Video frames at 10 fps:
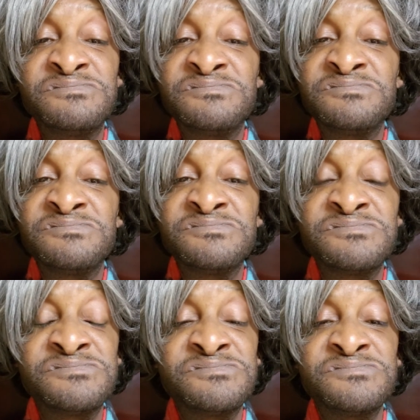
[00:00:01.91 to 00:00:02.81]

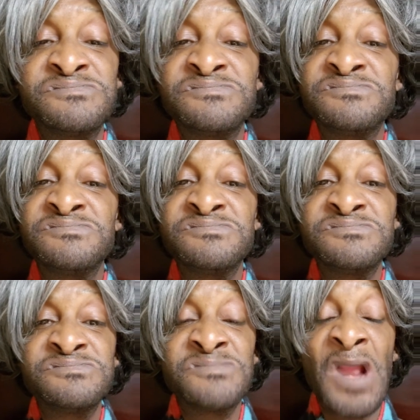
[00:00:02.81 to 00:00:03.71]

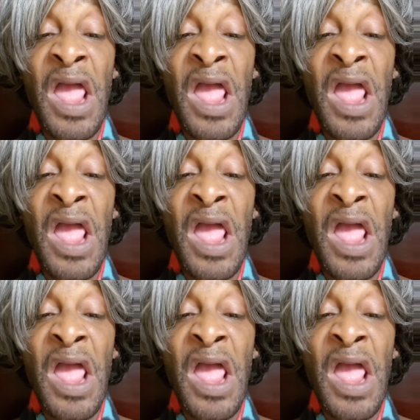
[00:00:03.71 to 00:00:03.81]
Nobody speaks.